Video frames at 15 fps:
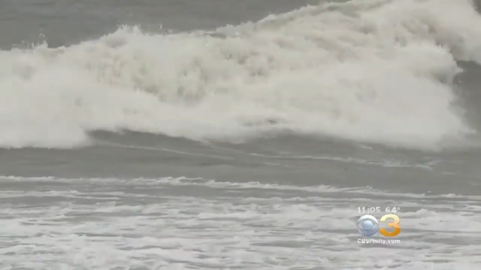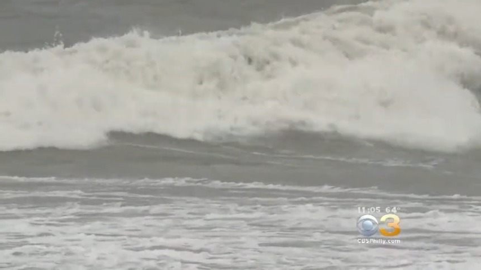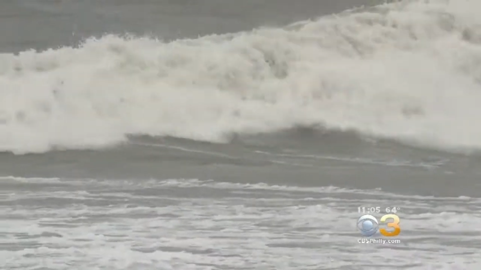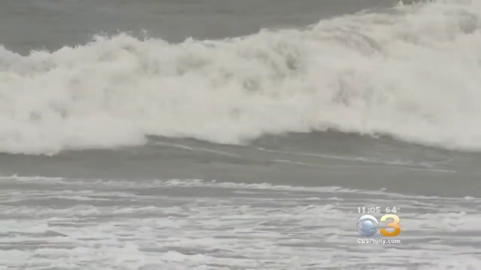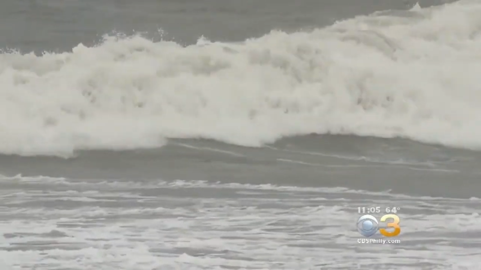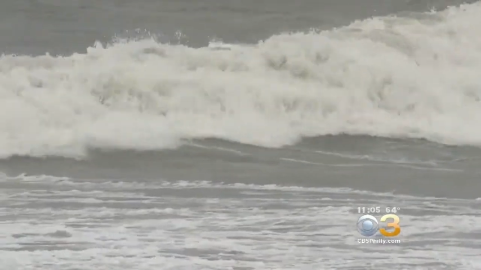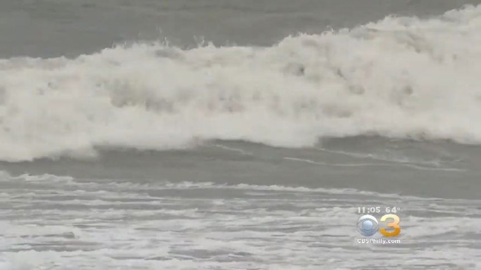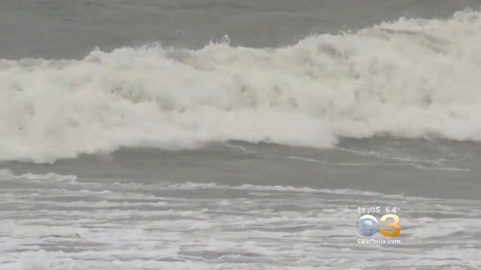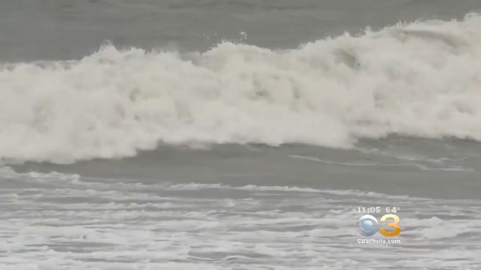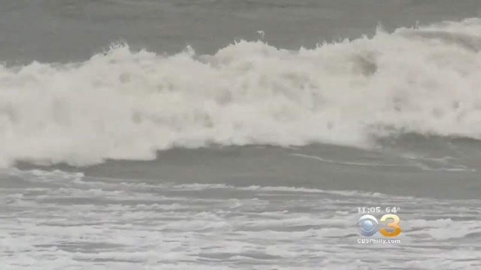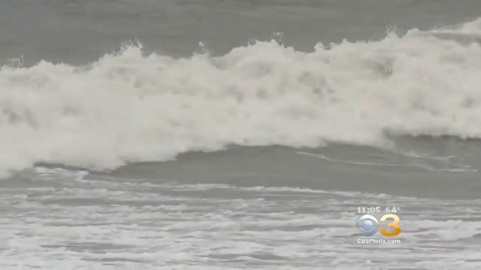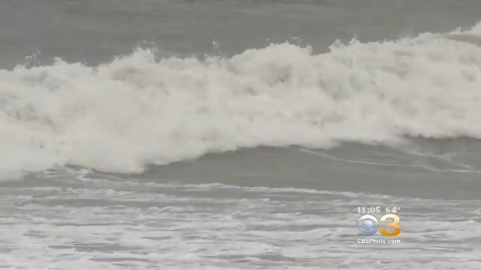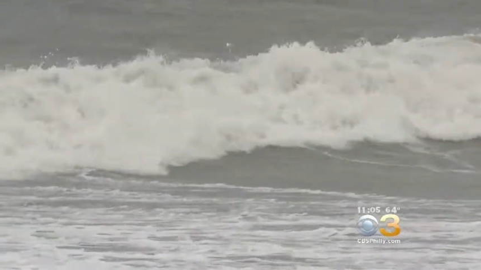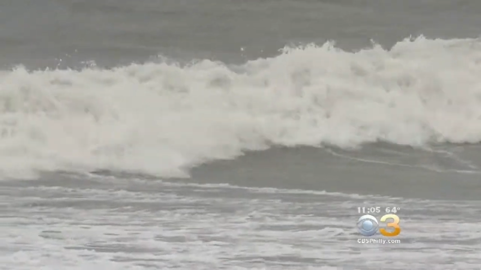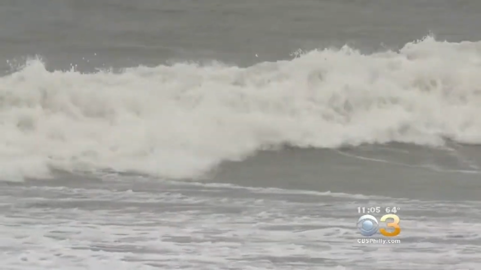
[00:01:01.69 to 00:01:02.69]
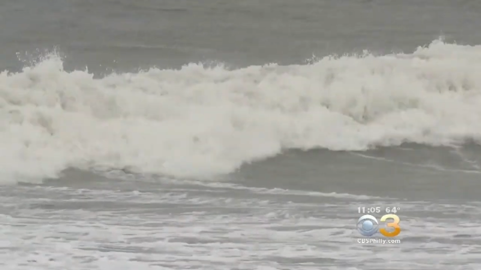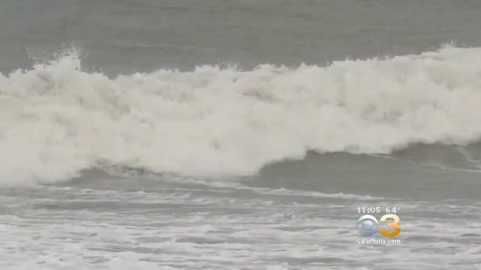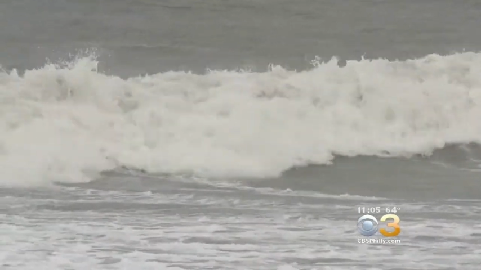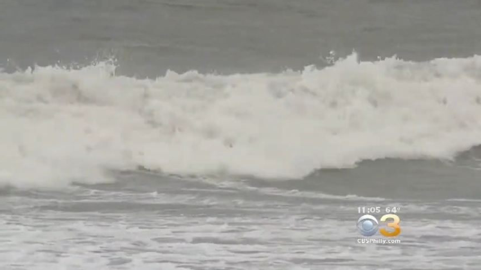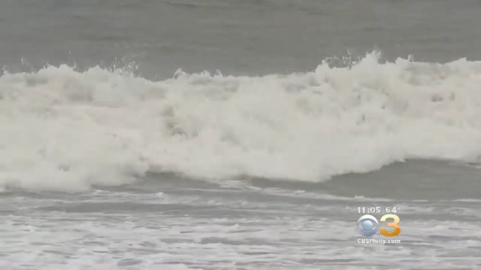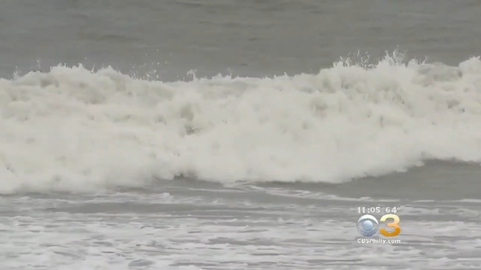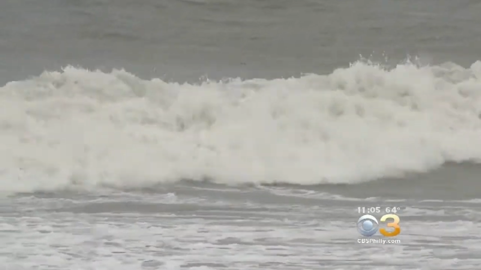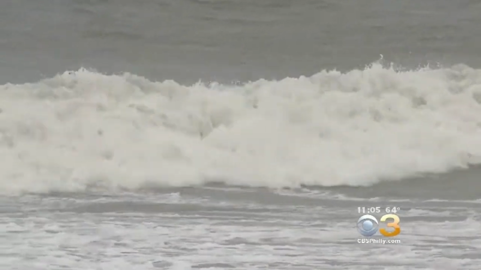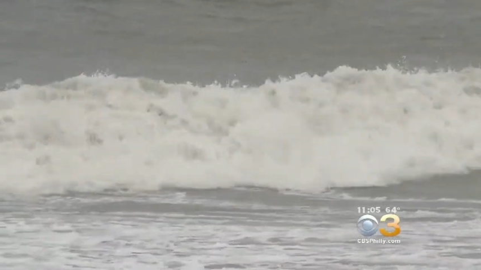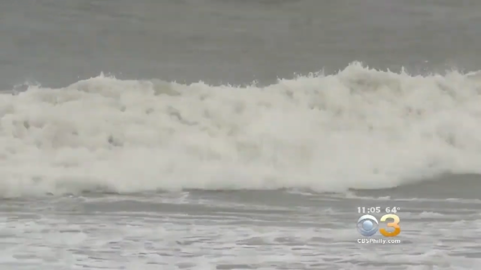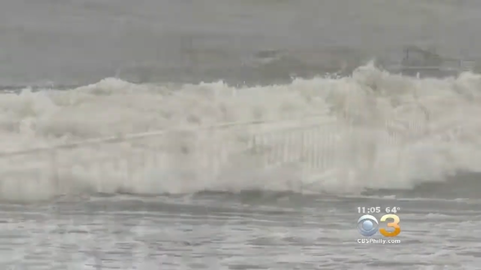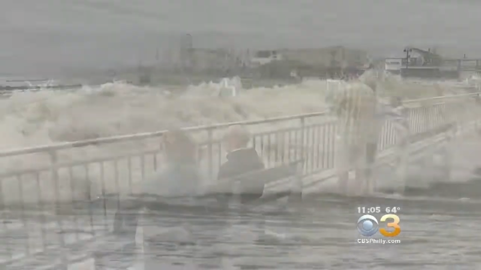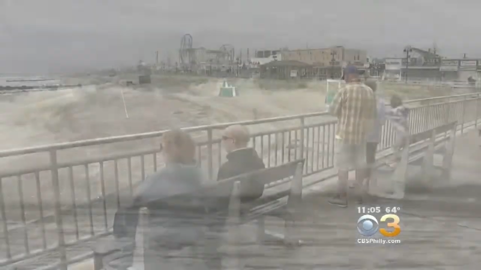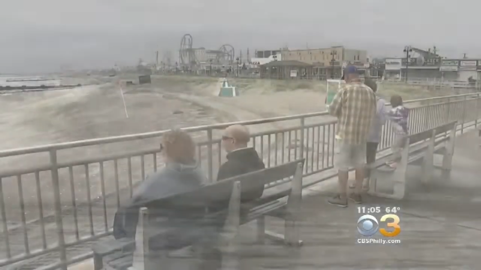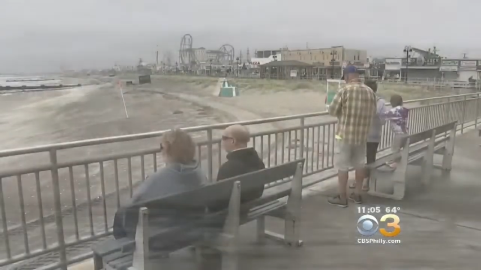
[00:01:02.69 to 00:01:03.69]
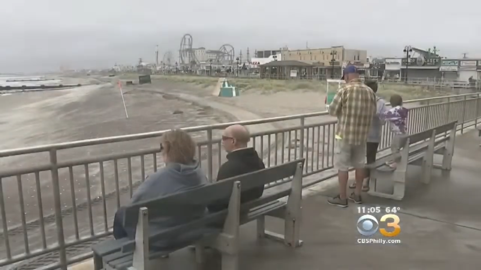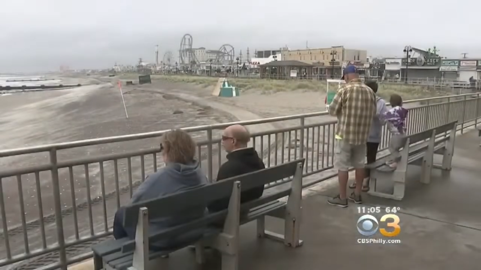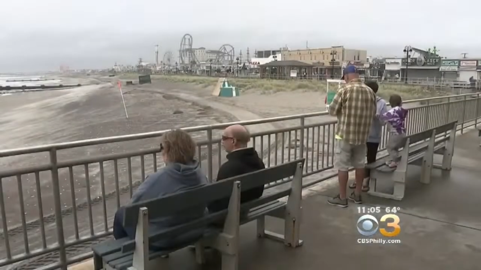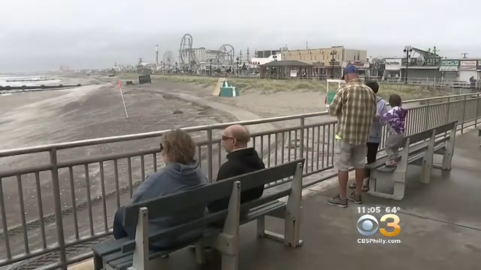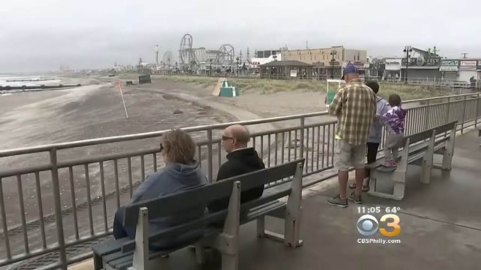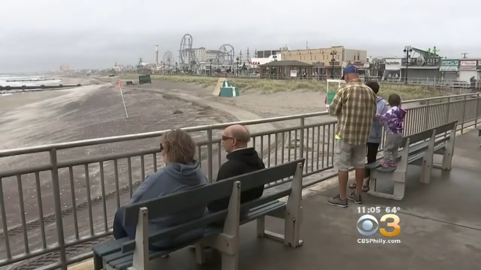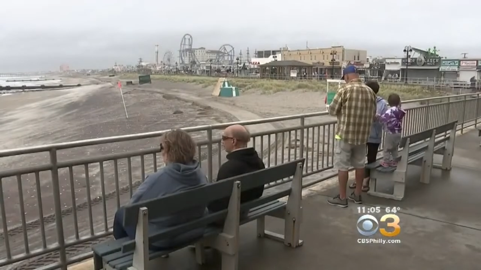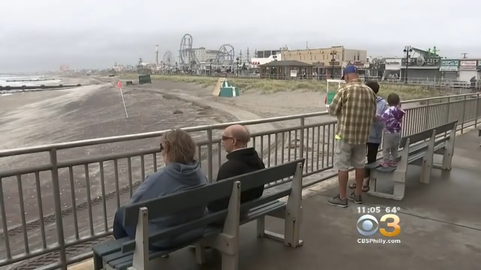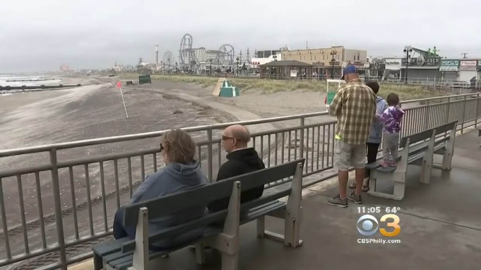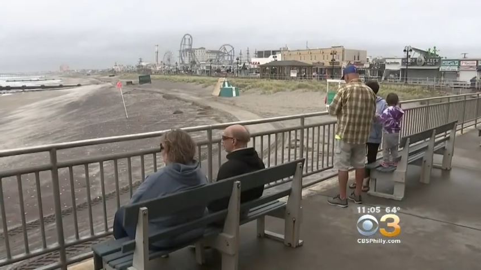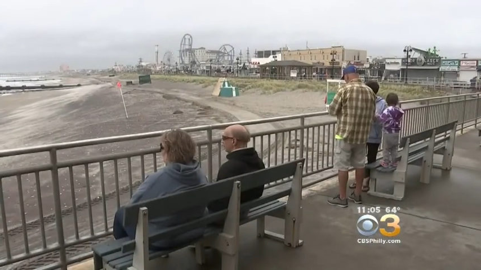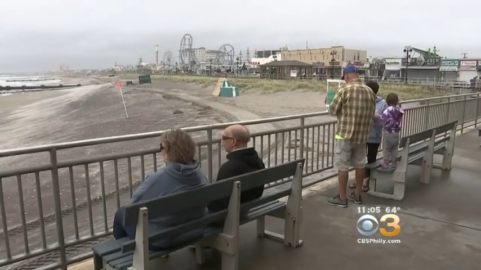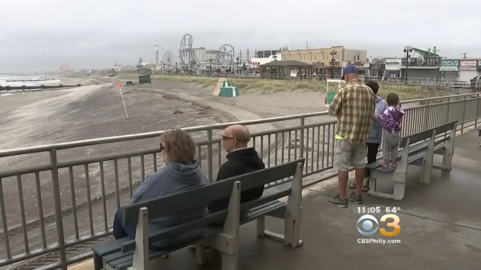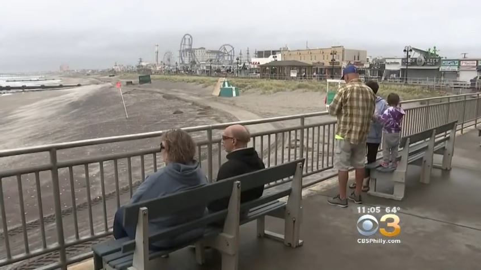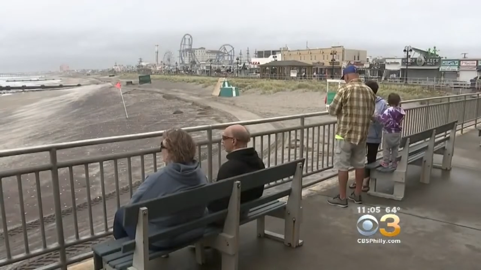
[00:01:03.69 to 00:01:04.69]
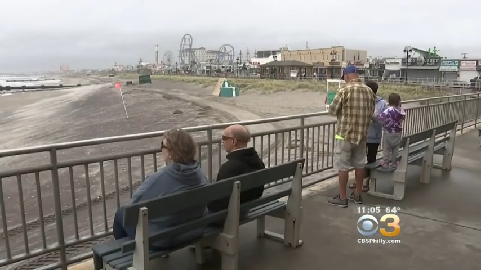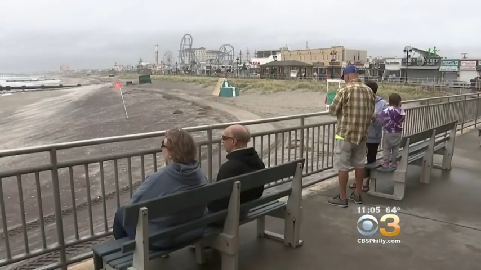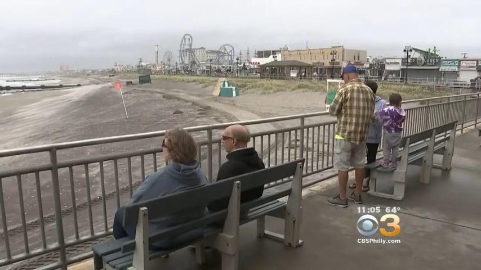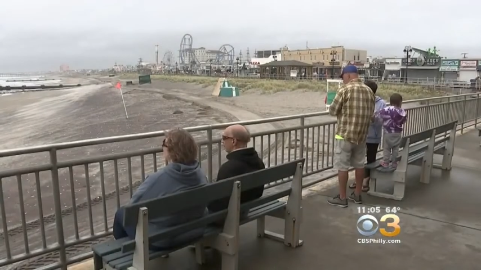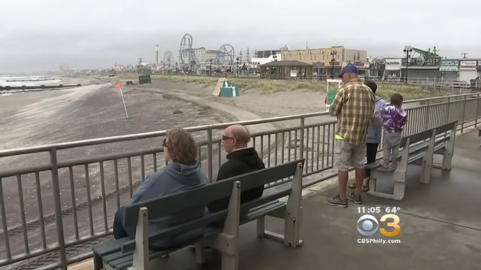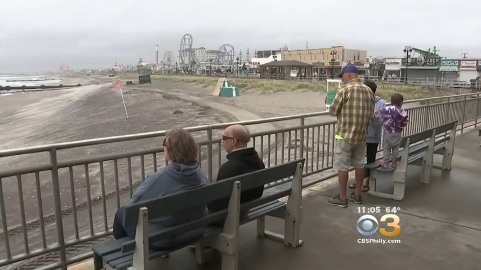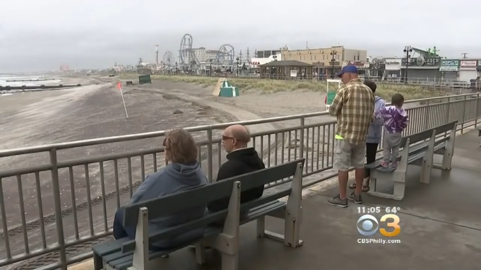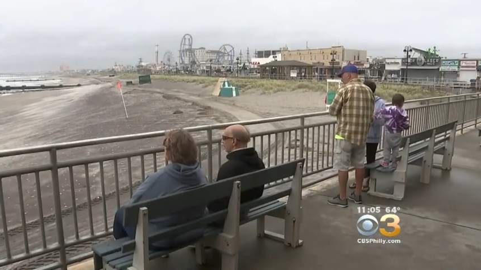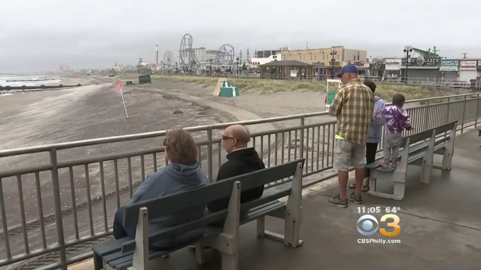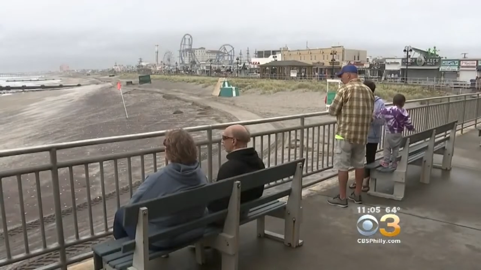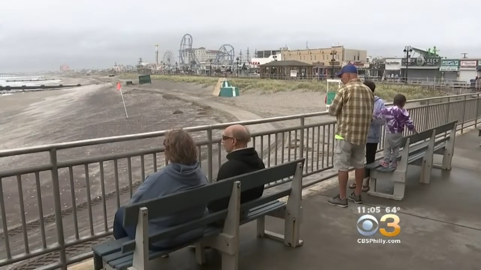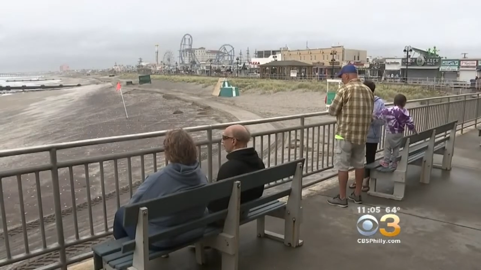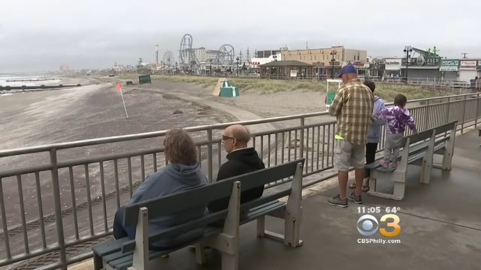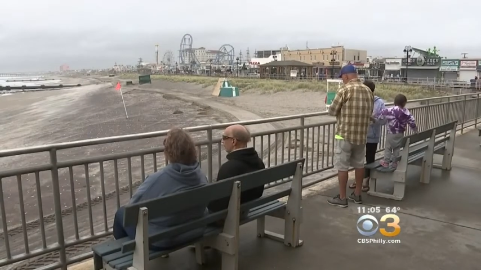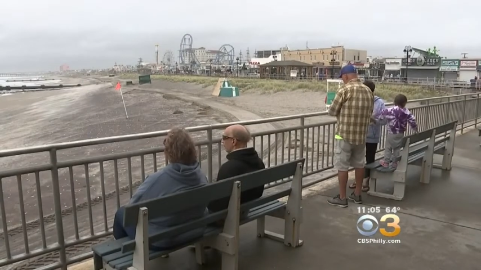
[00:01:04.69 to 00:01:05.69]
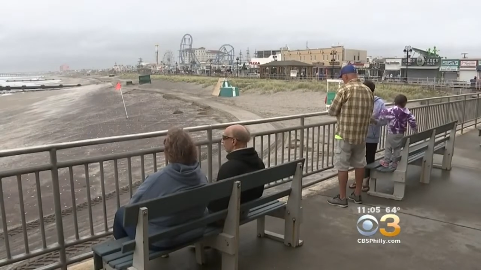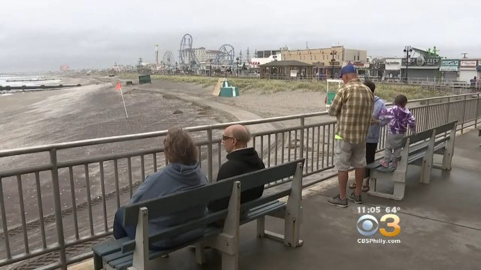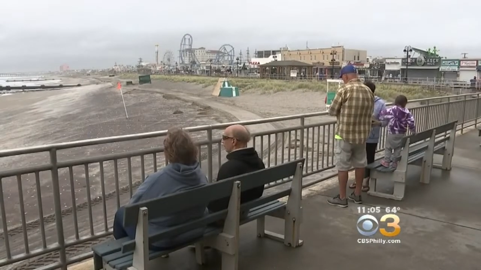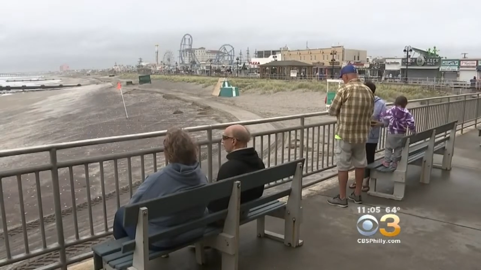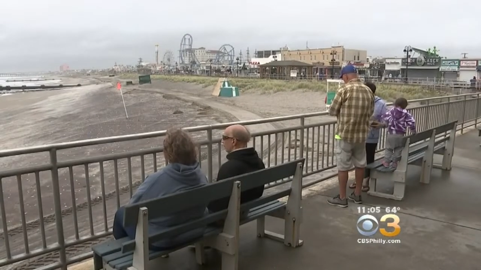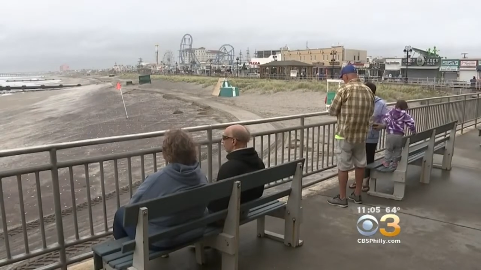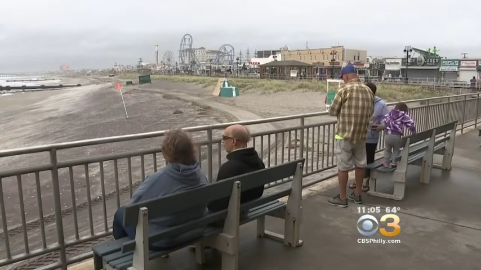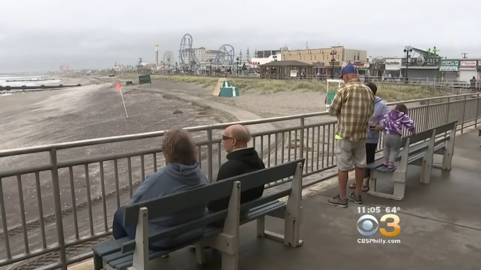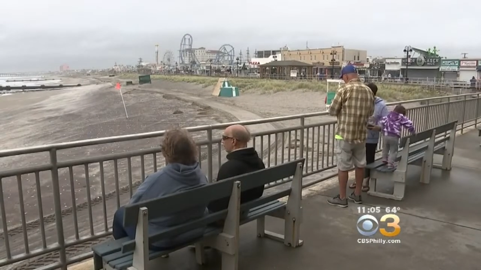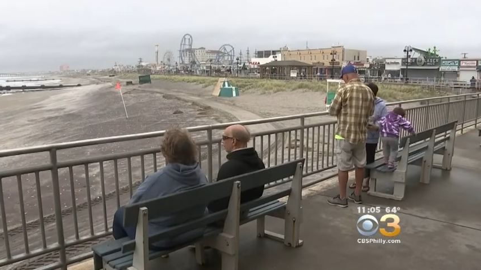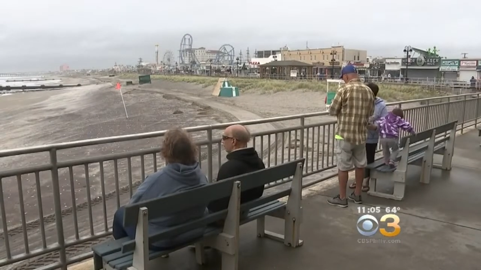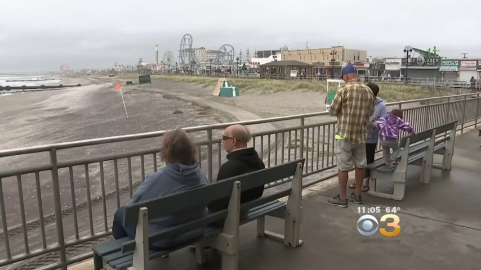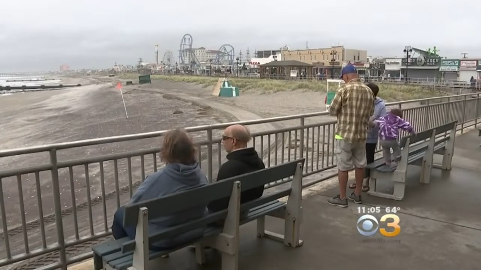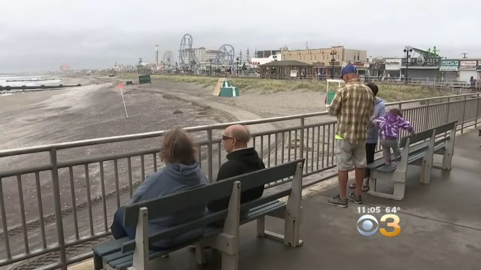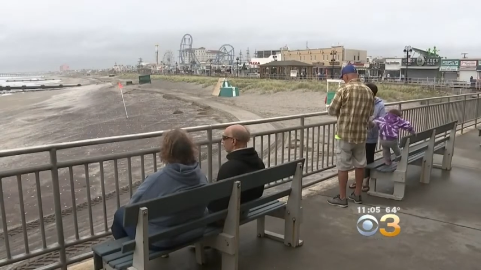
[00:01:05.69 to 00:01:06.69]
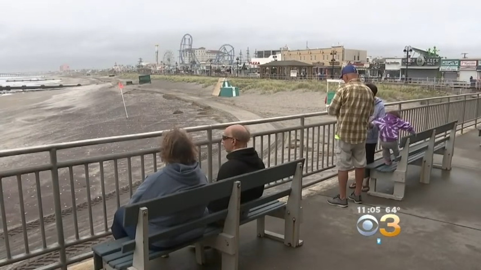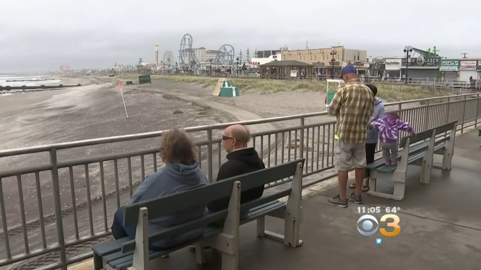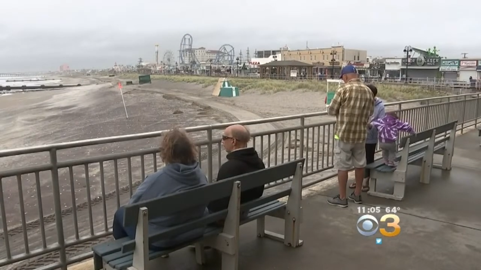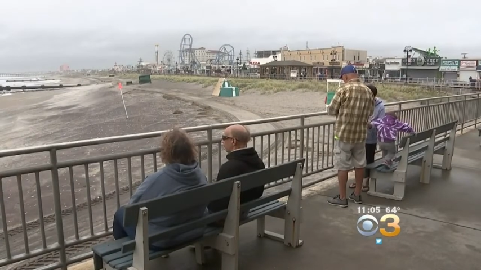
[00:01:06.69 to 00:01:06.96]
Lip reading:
(no speaker visible)